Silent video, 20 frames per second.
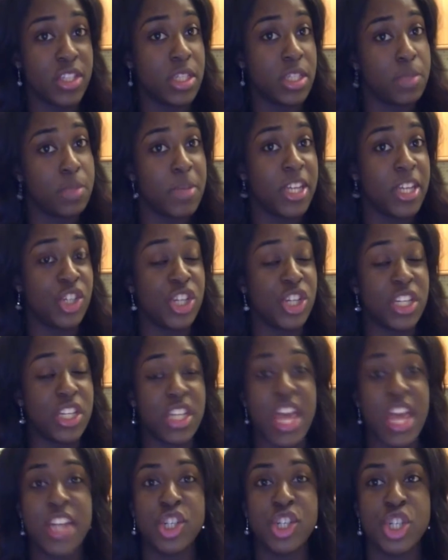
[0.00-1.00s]

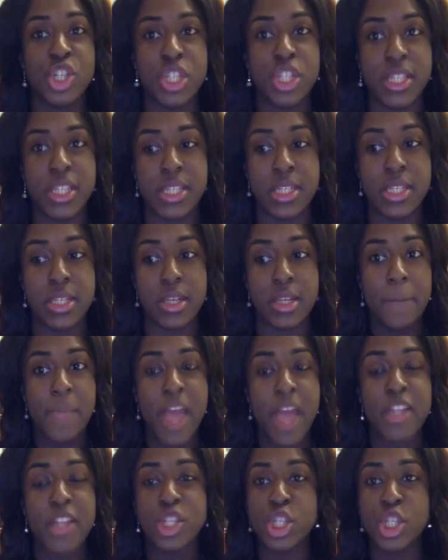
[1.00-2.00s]
speeches, and just
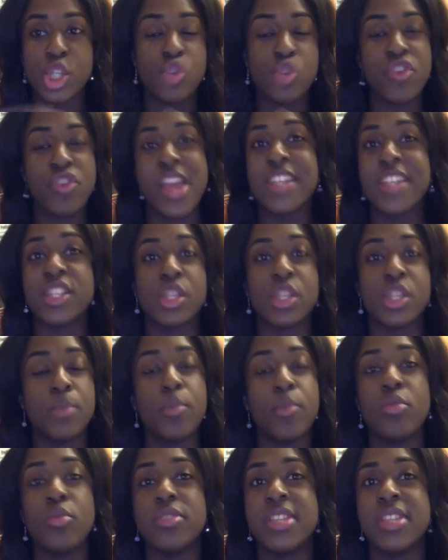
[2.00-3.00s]
create a
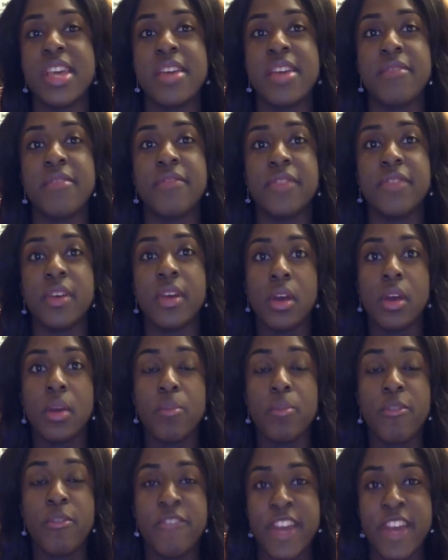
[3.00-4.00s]
supportive,
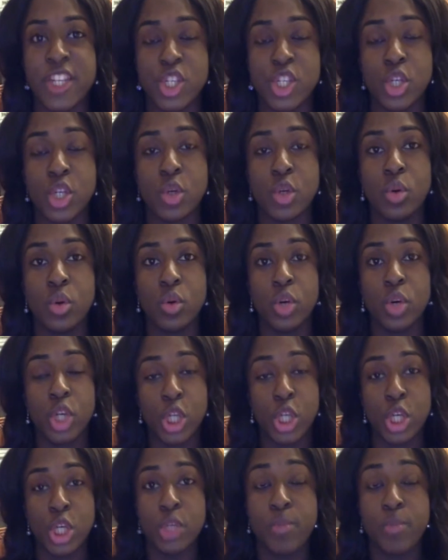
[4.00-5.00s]
professional,
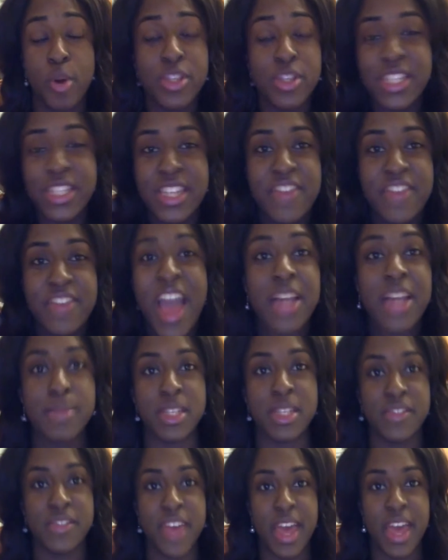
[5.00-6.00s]
good, positive
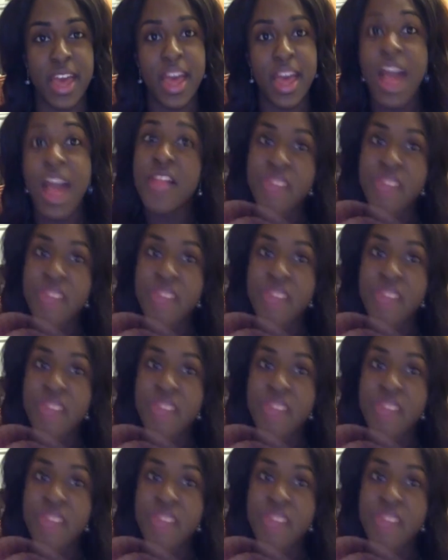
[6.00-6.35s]
atmosphere?